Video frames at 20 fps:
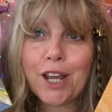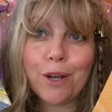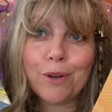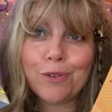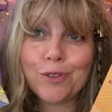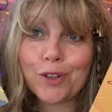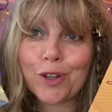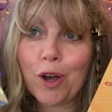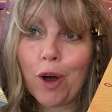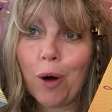
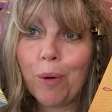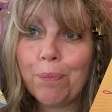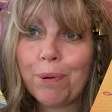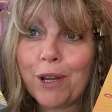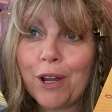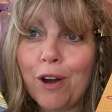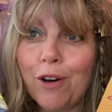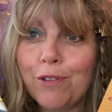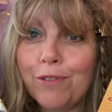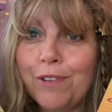owned a
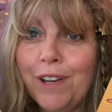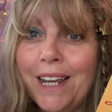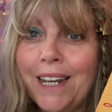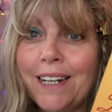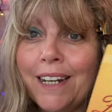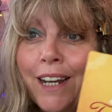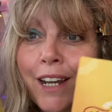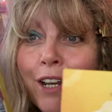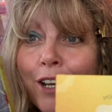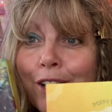copy of it.
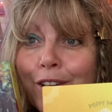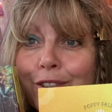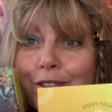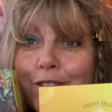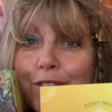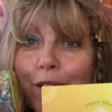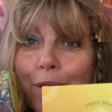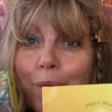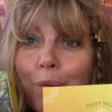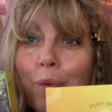
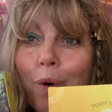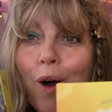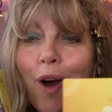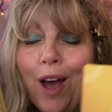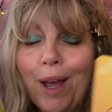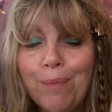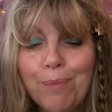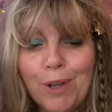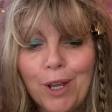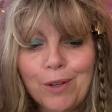So what
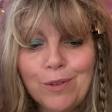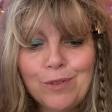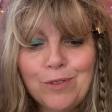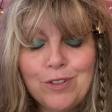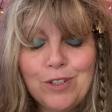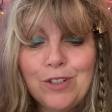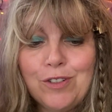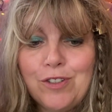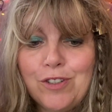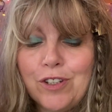I'm going
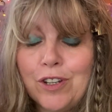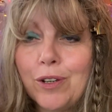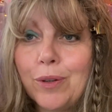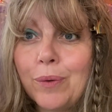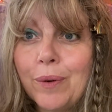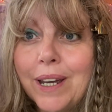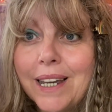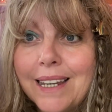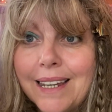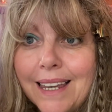to
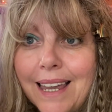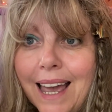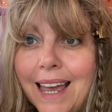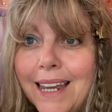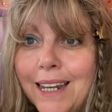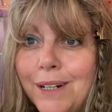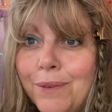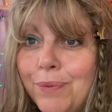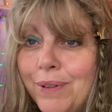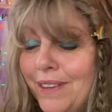do
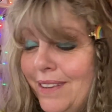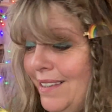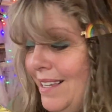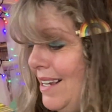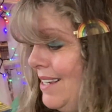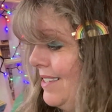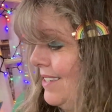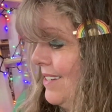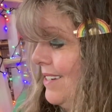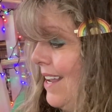again with
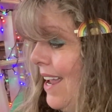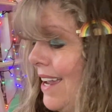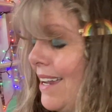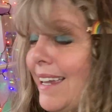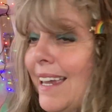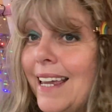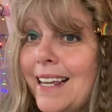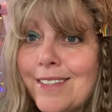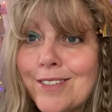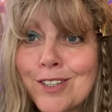this deck,
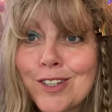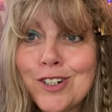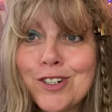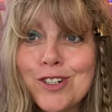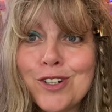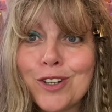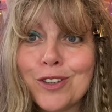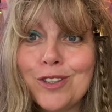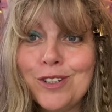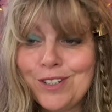it's
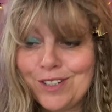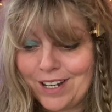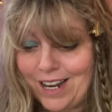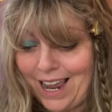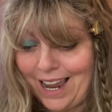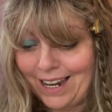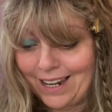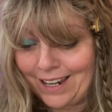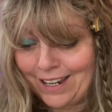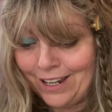another
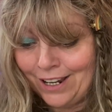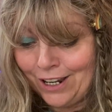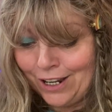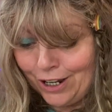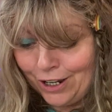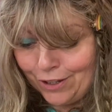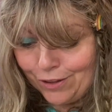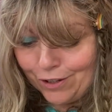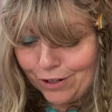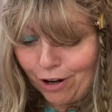deck
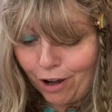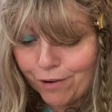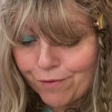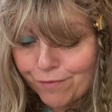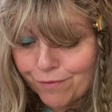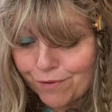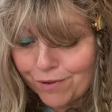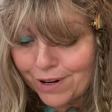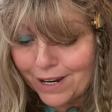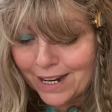that I
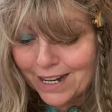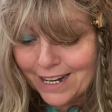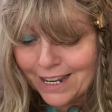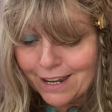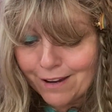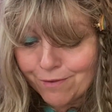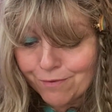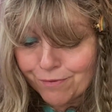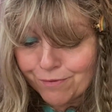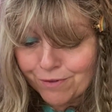
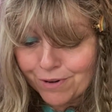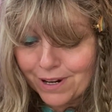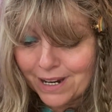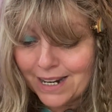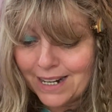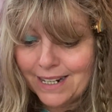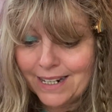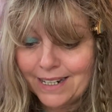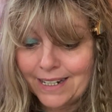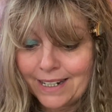
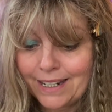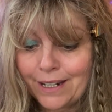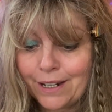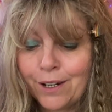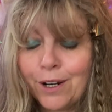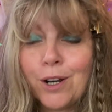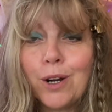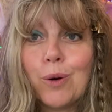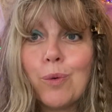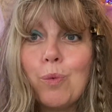really
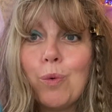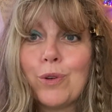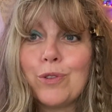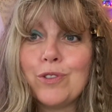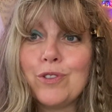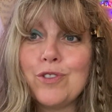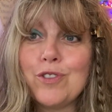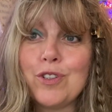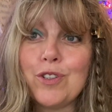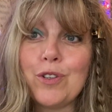
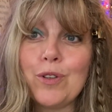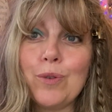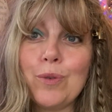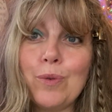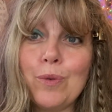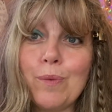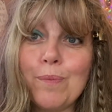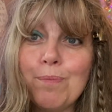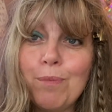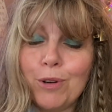want
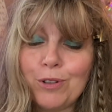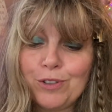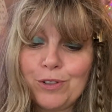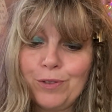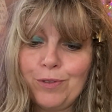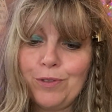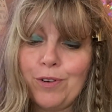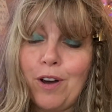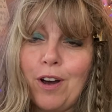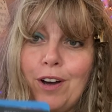to
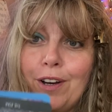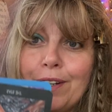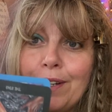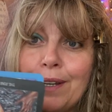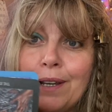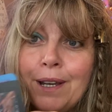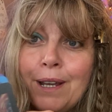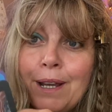modify